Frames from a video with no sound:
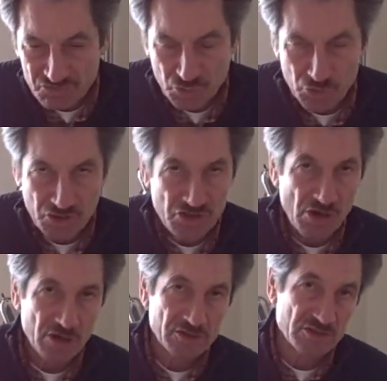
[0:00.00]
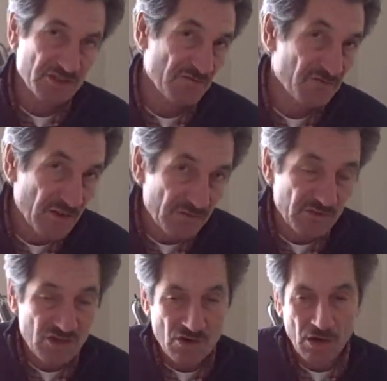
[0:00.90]
30 yards, then
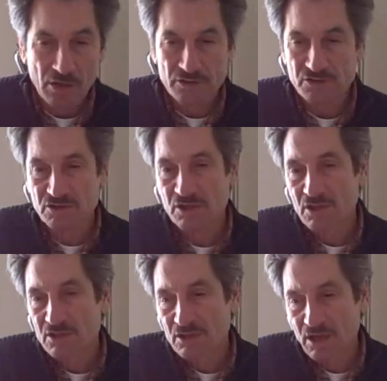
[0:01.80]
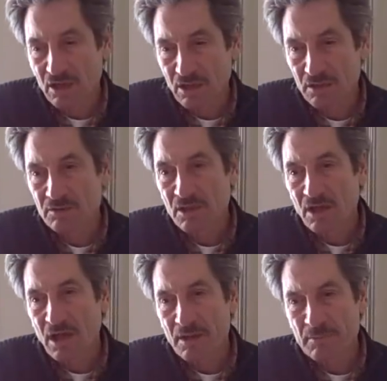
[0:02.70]
50 yards.
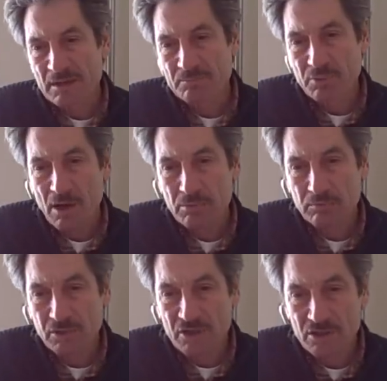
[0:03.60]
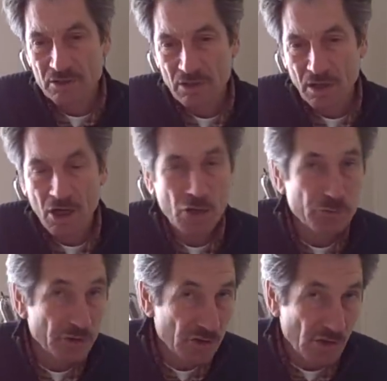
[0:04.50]
I'm at probably
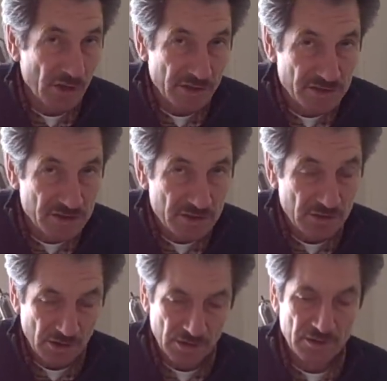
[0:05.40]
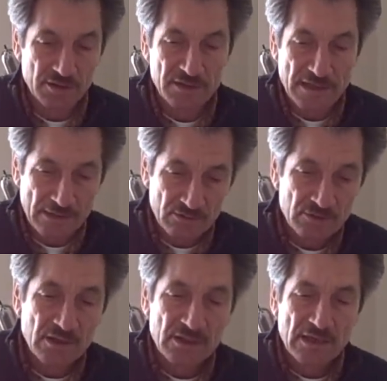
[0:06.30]
100 yards now,
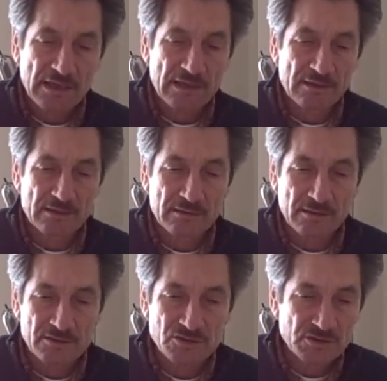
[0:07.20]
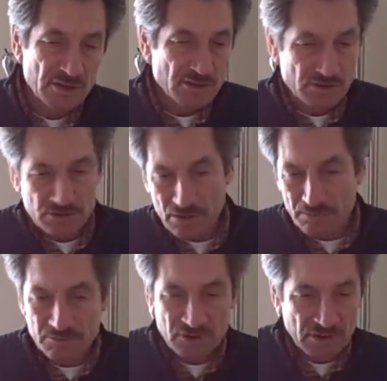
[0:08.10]
and so
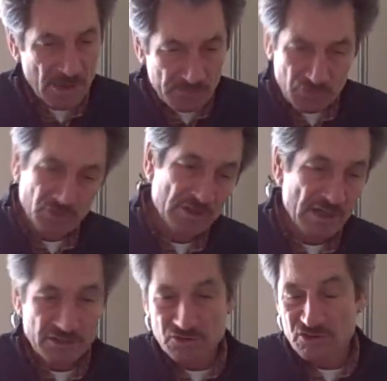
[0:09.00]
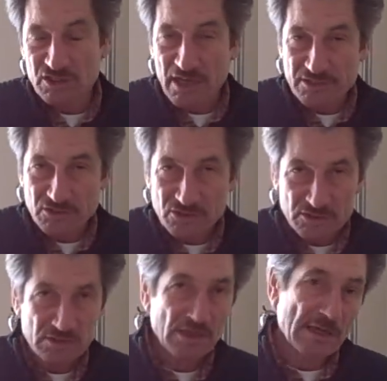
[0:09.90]
I'm going to keep doing the
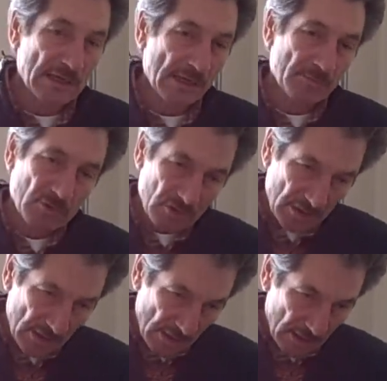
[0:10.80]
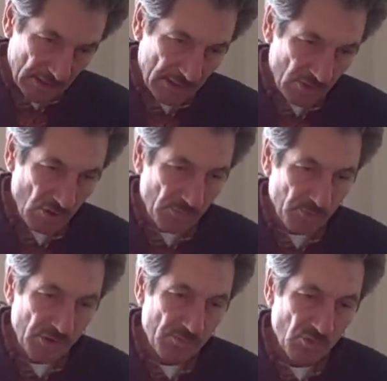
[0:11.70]
exercises, and I'm going to
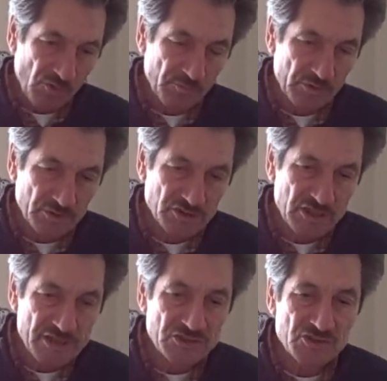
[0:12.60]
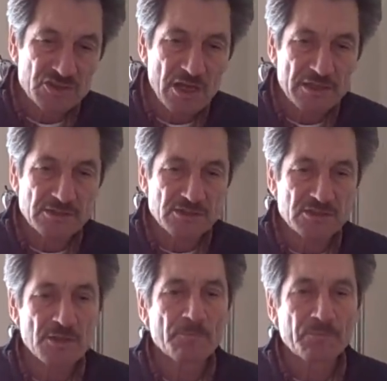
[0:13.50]
incorporate more Bill's exercises